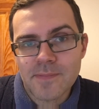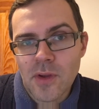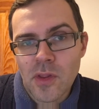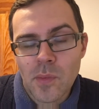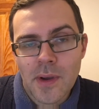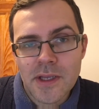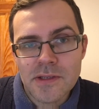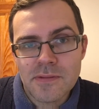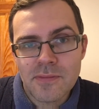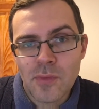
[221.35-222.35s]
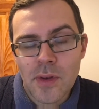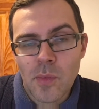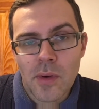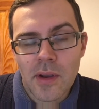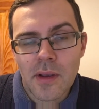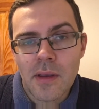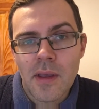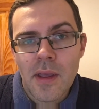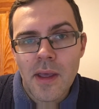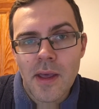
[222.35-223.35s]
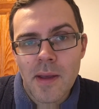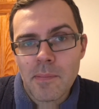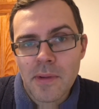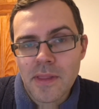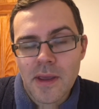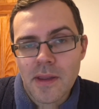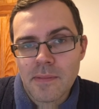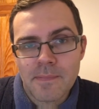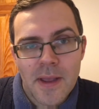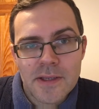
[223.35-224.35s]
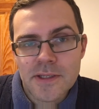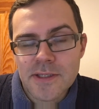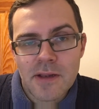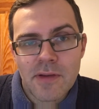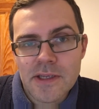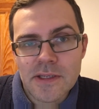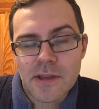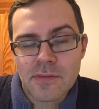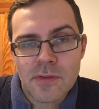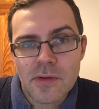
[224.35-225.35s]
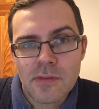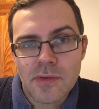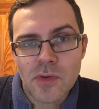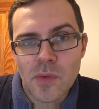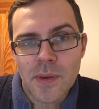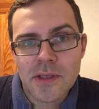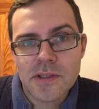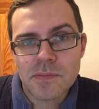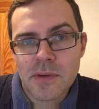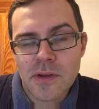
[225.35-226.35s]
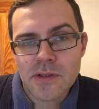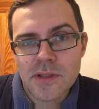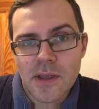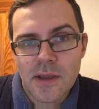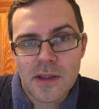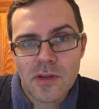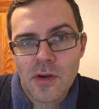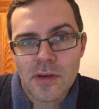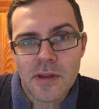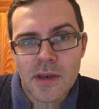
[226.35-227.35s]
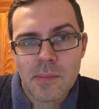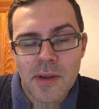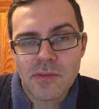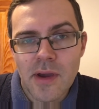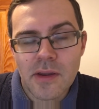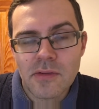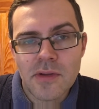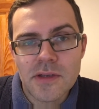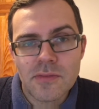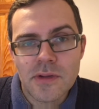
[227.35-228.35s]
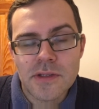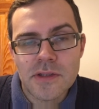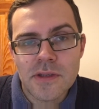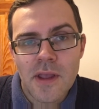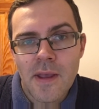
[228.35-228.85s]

otherwise fully working but then has to self-isolate for 2 weeks because they get contacted by track and trace, for instance,